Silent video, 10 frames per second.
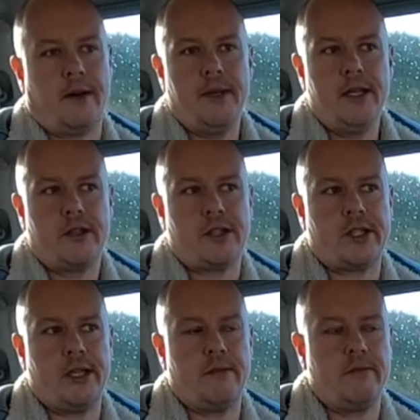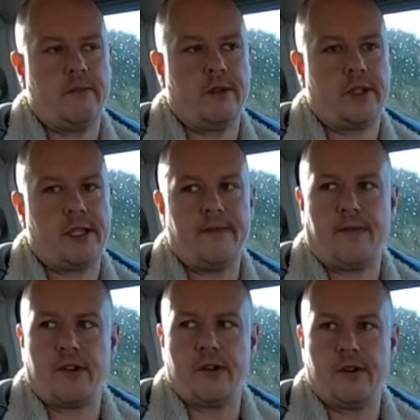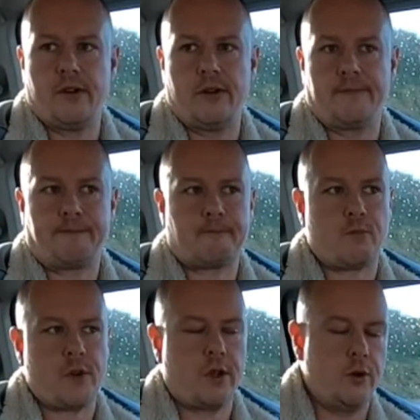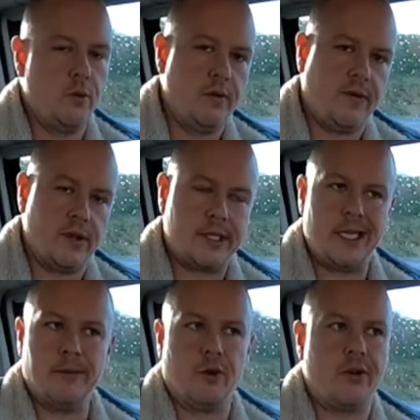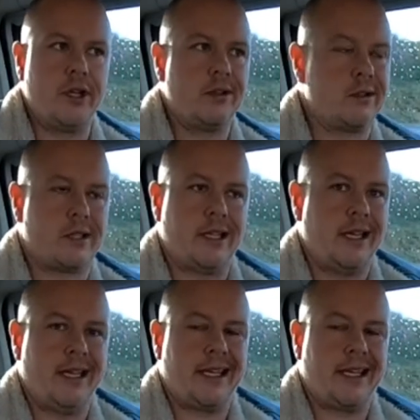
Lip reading: I mean, it's the same for the, you know, for the table rails.